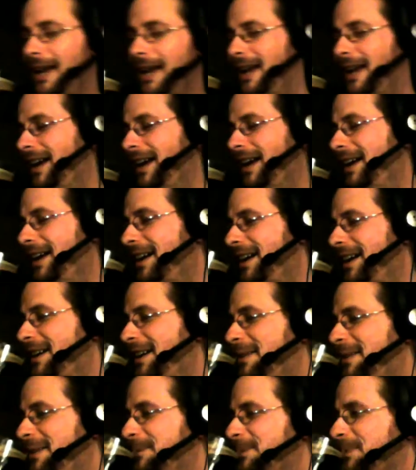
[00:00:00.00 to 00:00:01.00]

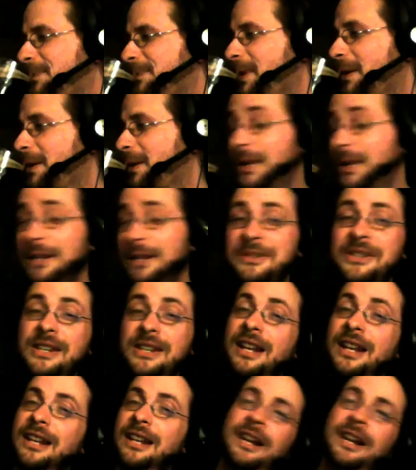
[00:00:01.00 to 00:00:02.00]
But it was,
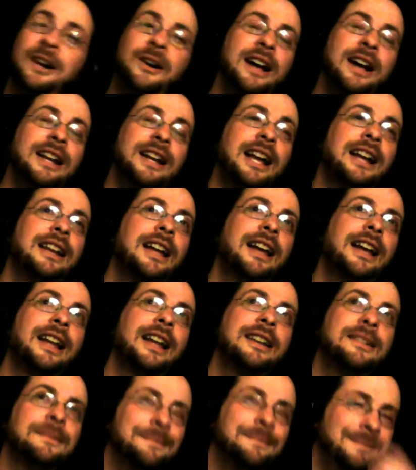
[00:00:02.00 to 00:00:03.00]
I got.
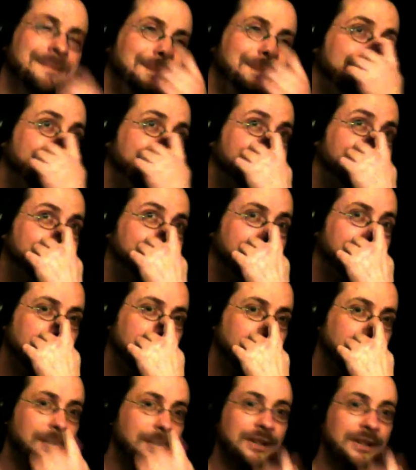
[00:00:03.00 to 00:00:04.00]
I
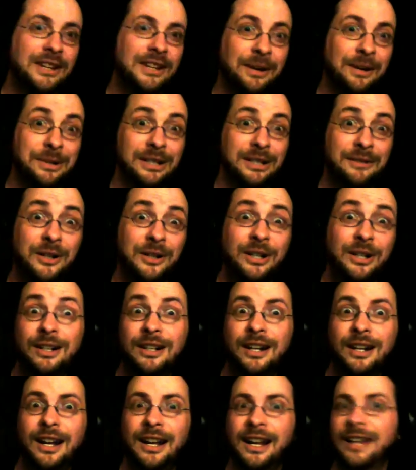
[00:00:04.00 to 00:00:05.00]
don't want to say I got really
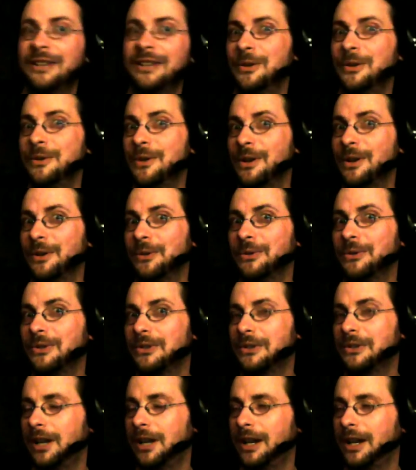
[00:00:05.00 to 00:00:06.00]
far. I got two of
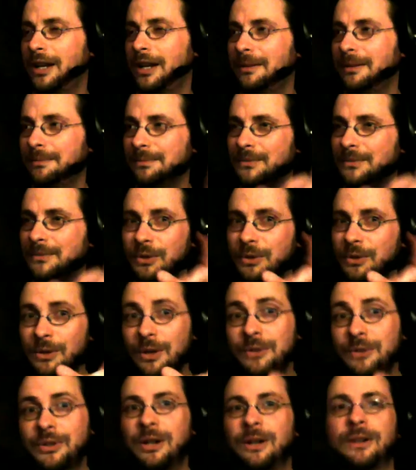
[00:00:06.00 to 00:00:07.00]
those
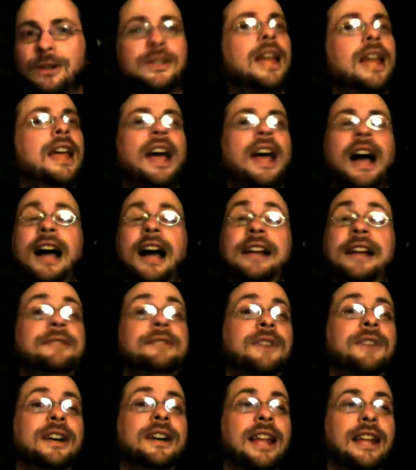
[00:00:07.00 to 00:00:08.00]
cards. I
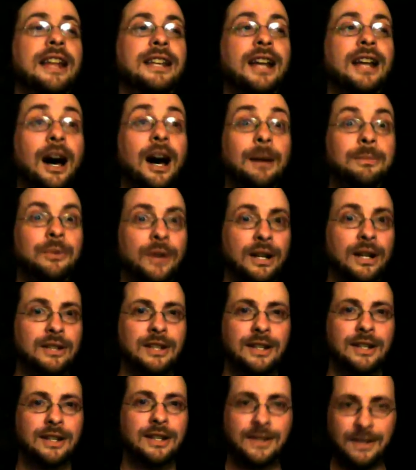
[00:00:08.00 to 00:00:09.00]
didn't find any upgrades,
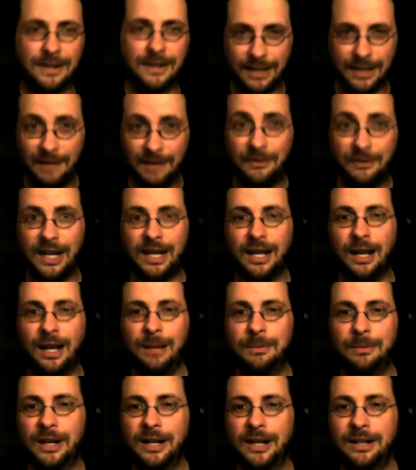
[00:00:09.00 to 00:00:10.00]
like significant
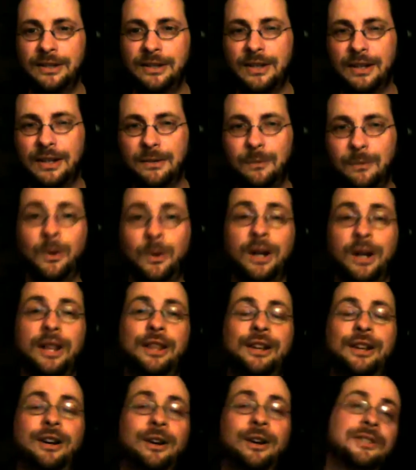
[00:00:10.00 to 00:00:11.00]
upgrades. One of the
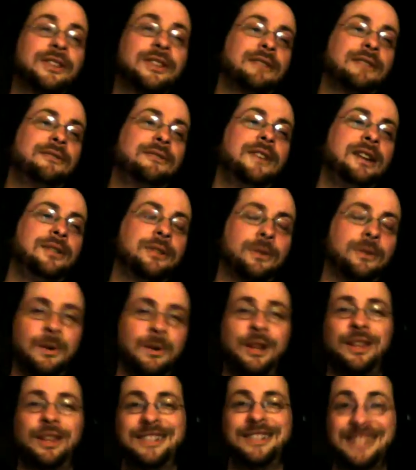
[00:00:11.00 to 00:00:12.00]
cards that I found, or one
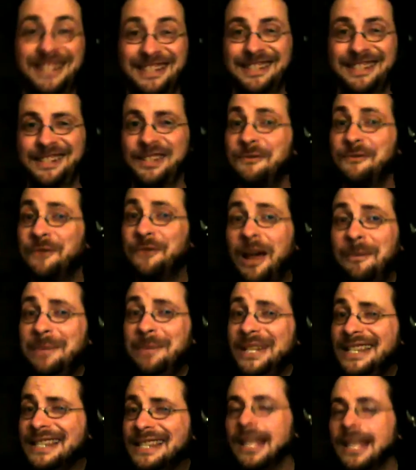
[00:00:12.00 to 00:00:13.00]
of the discs
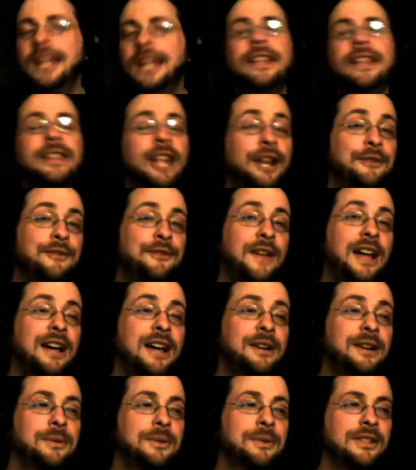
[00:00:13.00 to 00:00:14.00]
floppies that I
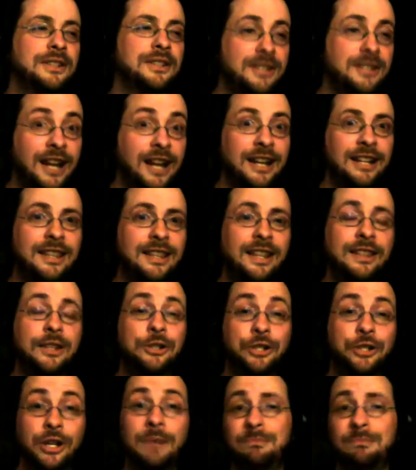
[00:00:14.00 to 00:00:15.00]
found, stated that the
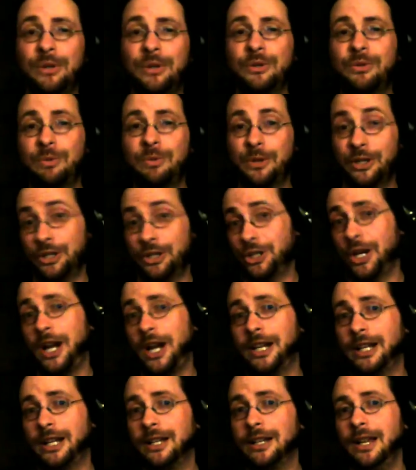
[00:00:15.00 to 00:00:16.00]
jump boots were in
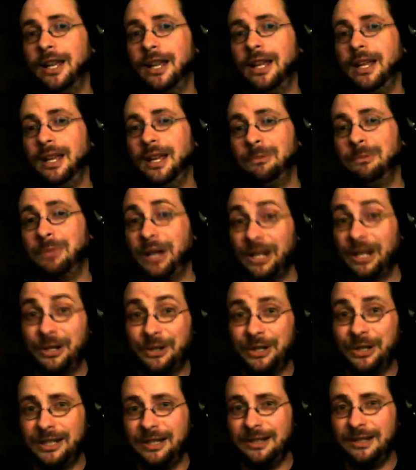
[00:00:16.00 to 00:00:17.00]
China, but I
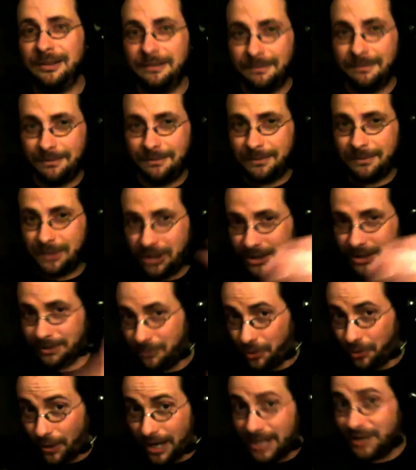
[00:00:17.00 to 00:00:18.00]
couldn't
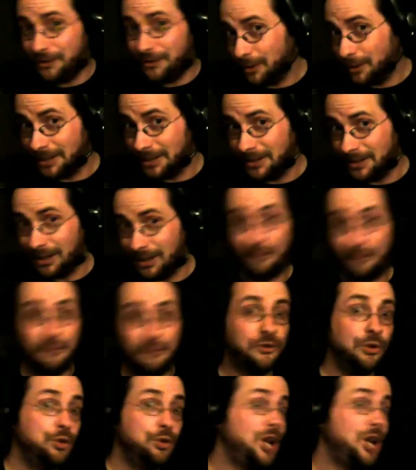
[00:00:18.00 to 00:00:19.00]
transfer
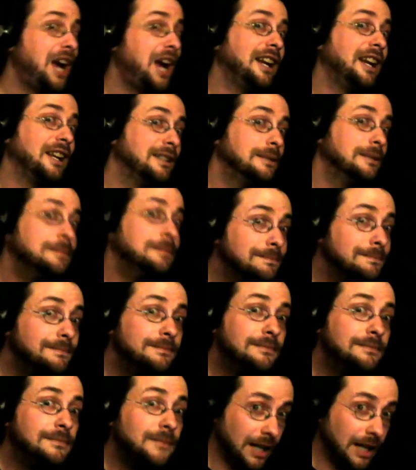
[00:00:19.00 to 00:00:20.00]
myself to China
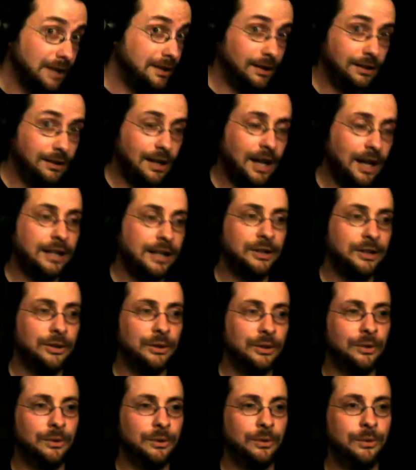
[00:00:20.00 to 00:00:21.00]
yet. I could
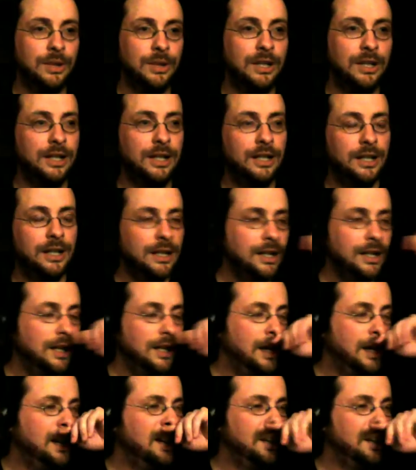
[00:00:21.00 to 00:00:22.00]
do
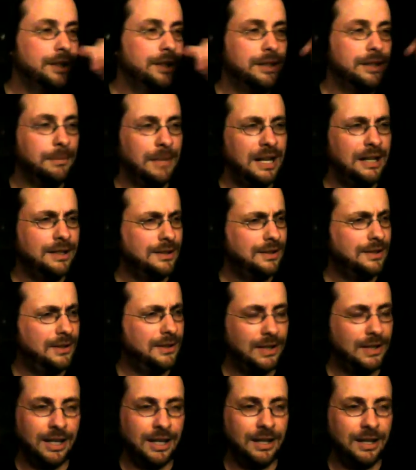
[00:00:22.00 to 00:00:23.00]
the main
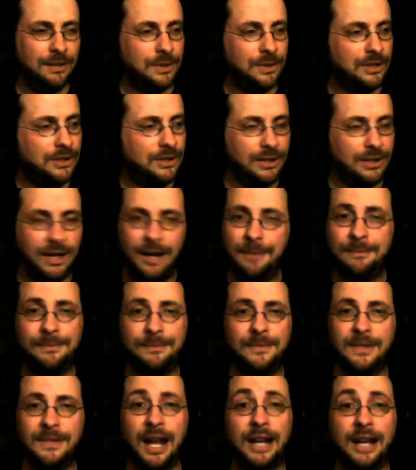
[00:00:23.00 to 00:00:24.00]
city, which
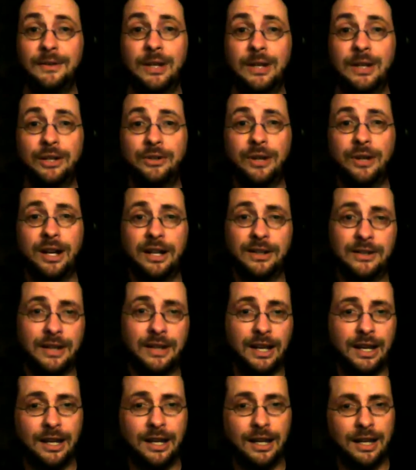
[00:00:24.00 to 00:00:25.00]
I'm not even going to try to
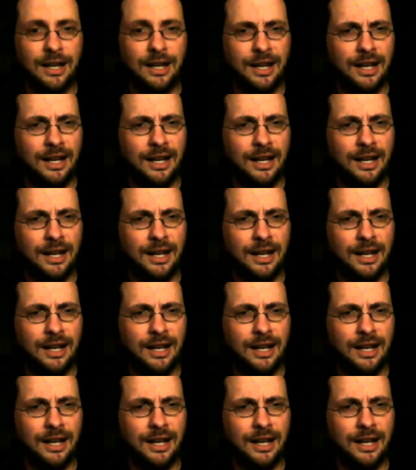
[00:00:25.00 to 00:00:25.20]
say.